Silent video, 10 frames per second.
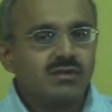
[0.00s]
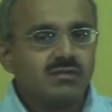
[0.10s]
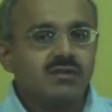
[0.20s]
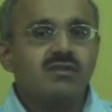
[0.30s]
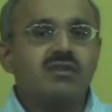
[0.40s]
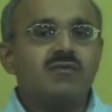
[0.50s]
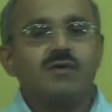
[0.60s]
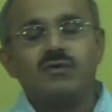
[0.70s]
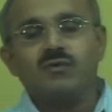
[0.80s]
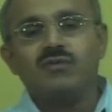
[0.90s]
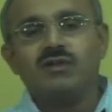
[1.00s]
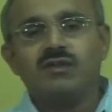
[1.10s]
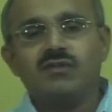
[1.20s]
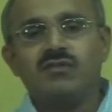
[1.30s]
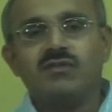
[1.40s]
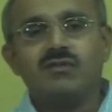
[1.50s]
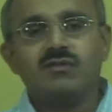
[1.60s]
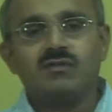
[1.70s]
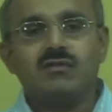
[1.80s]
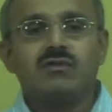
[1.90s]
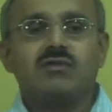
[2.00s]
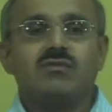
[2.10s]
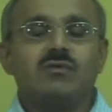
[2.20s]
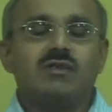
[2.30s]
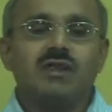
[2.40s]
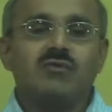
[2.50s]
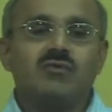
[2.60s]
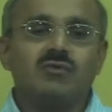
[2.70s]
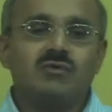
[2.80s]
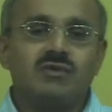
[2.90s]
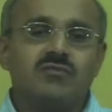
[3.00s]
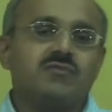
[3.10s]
then given two cities, you would like to know if